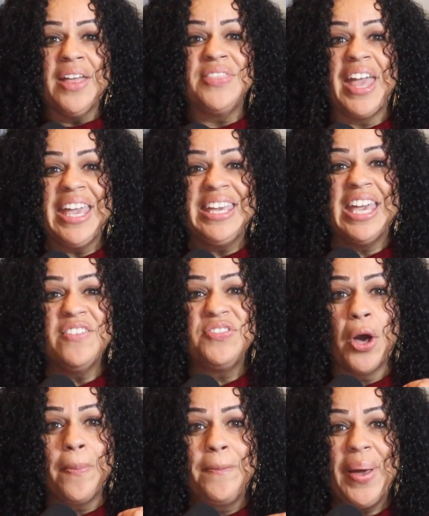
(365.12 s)
They give
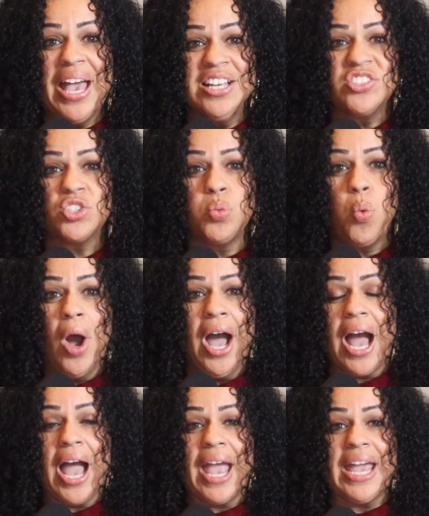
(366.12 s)
the best
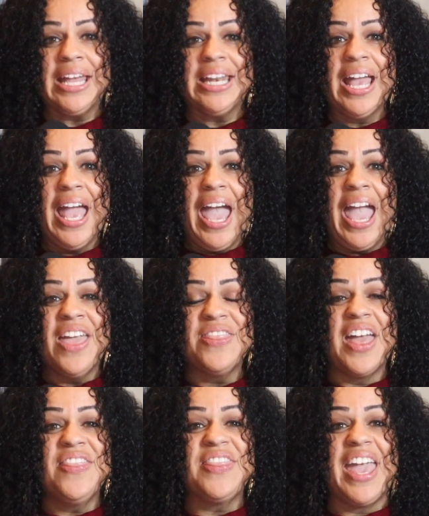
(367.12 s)
wine and
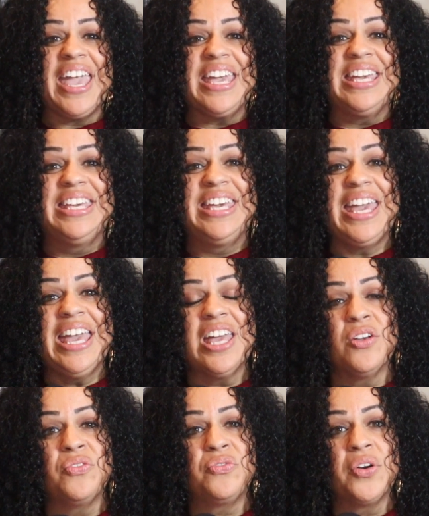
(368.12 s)
then they
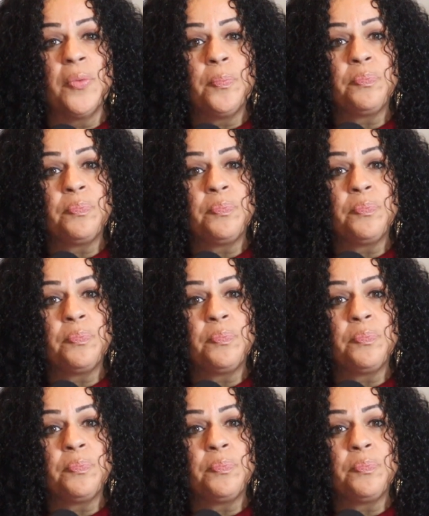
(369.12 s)
give